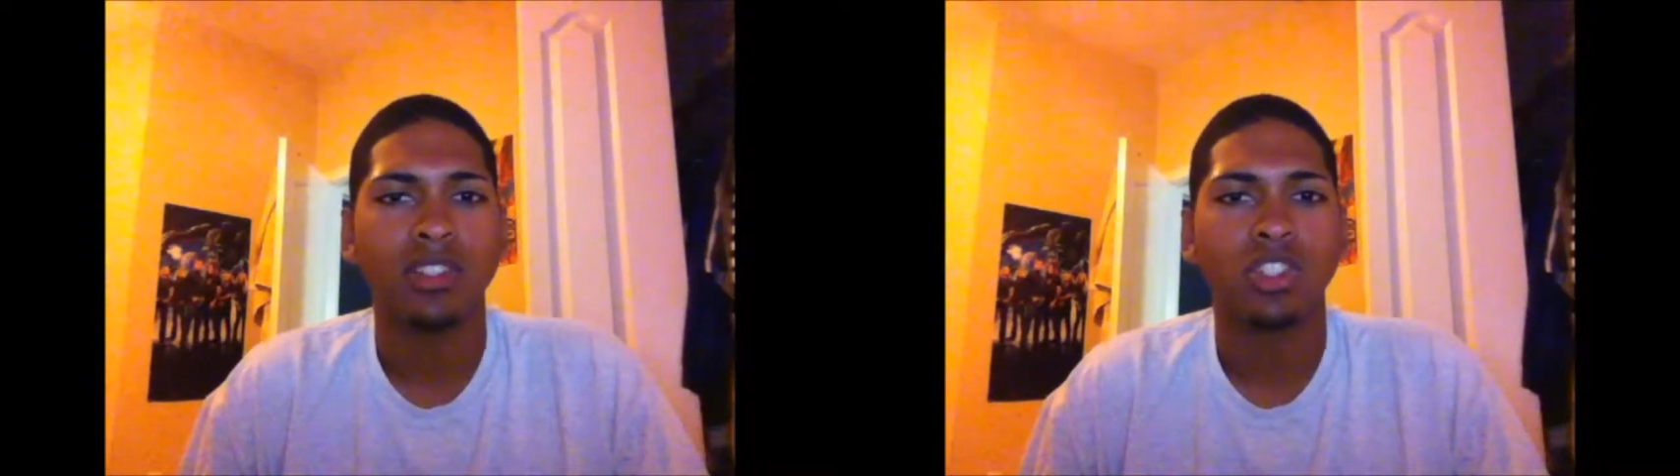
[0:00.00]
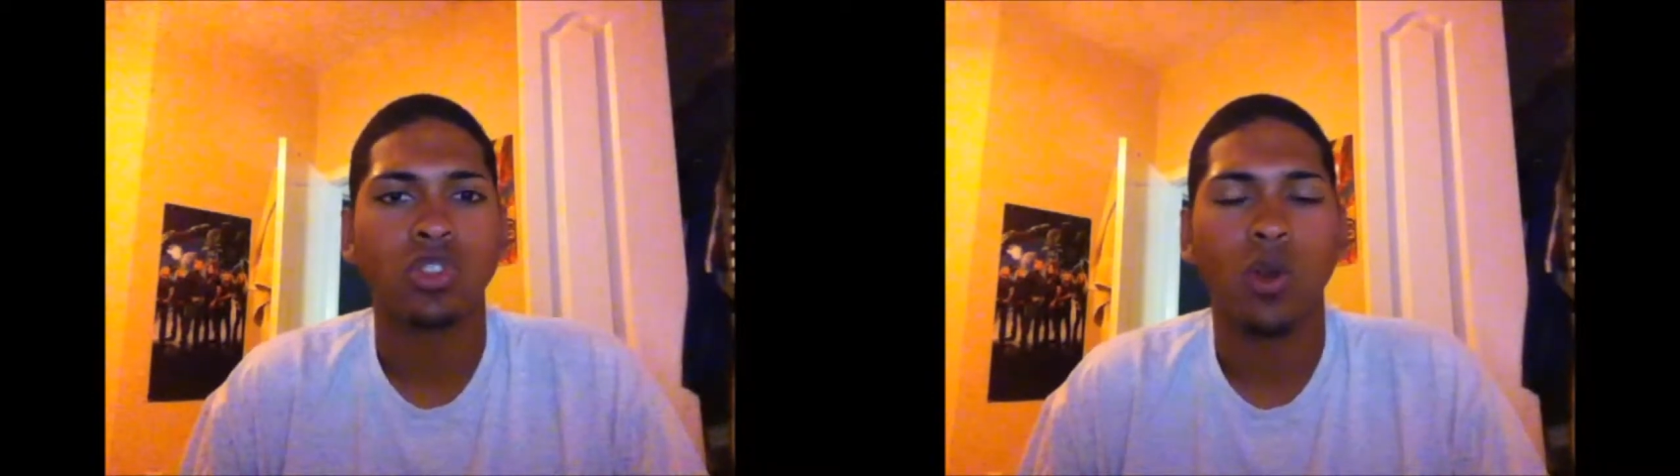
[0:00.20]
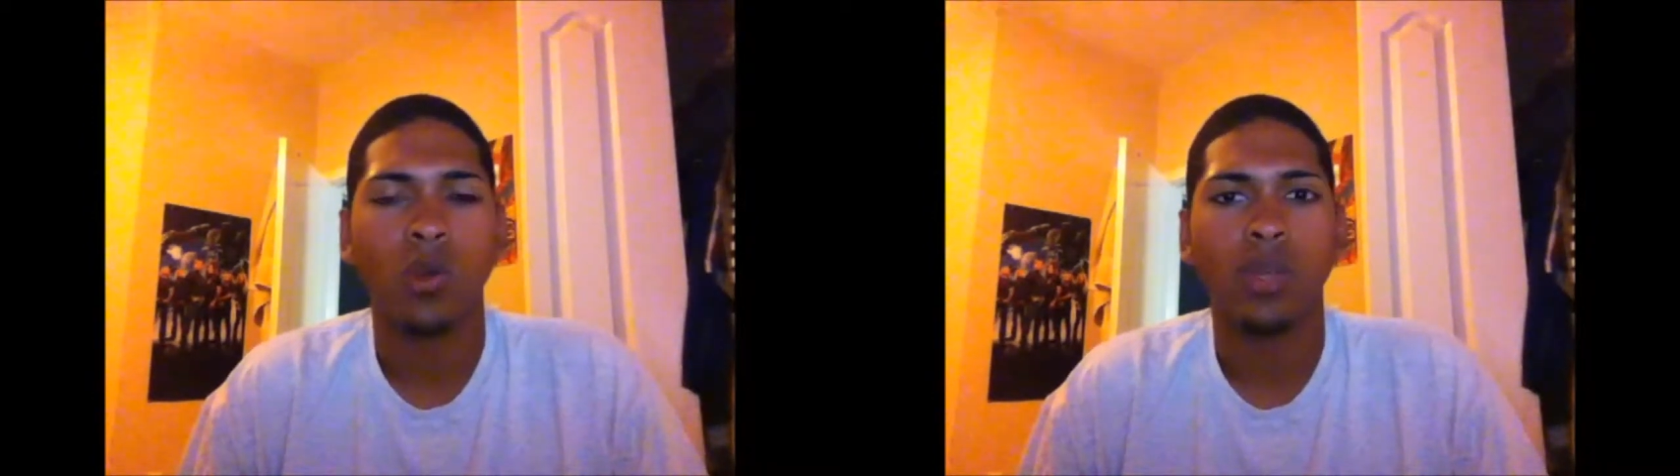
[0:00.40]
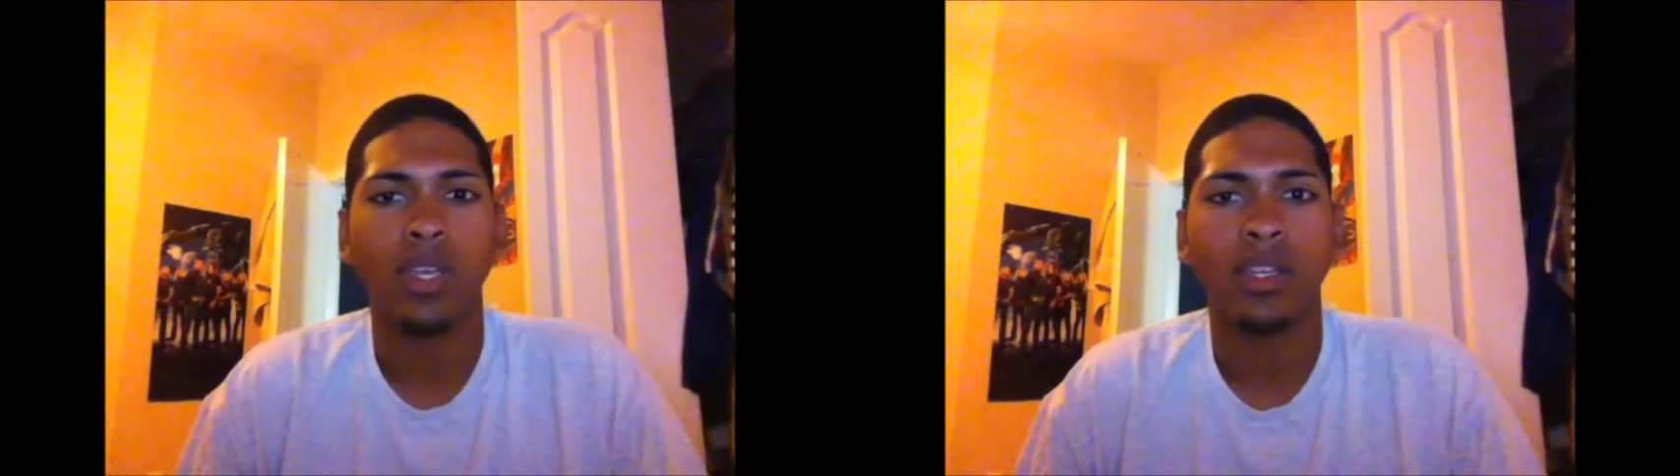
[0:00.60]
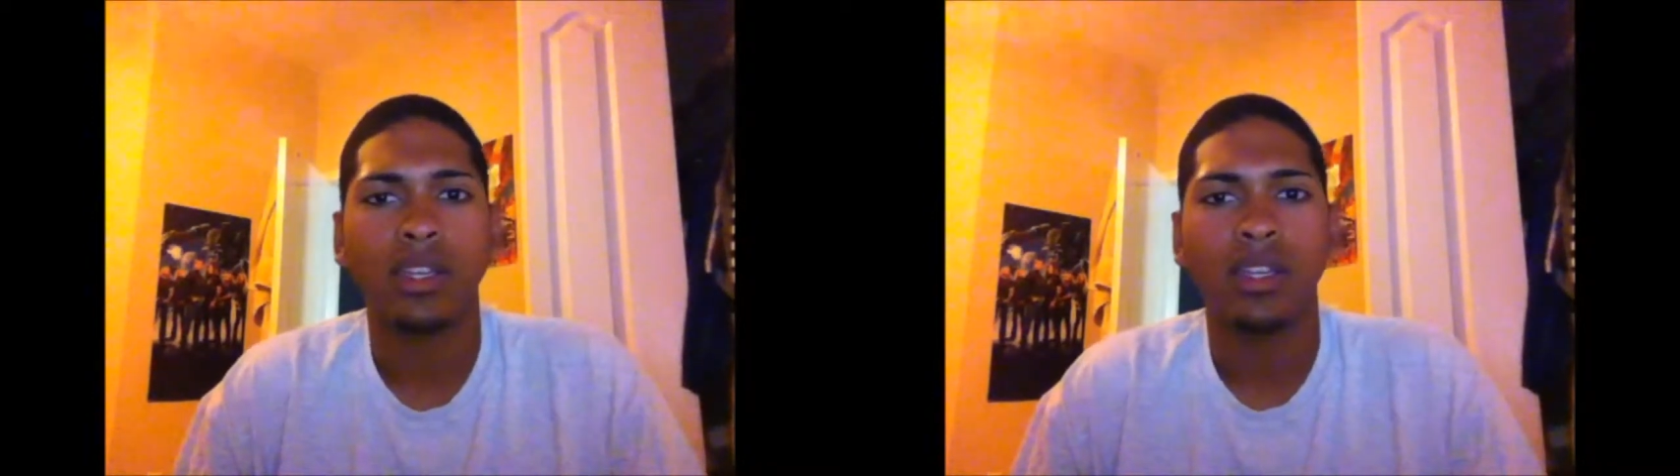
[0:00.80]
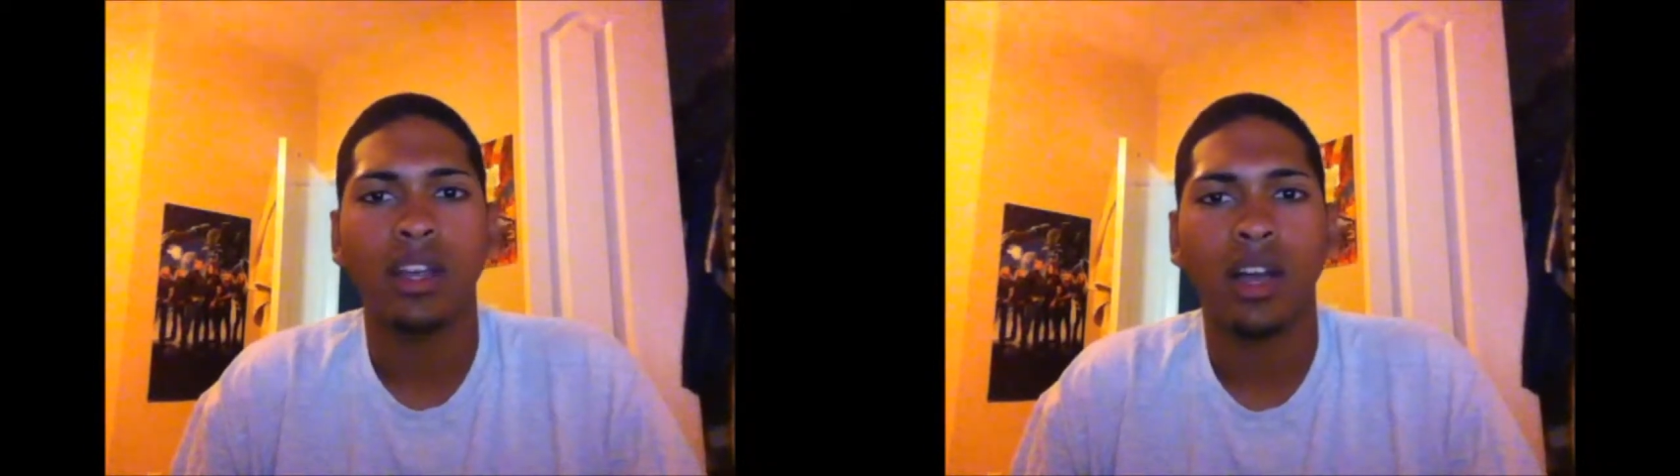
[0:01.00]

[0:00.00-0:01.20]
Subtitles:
short week.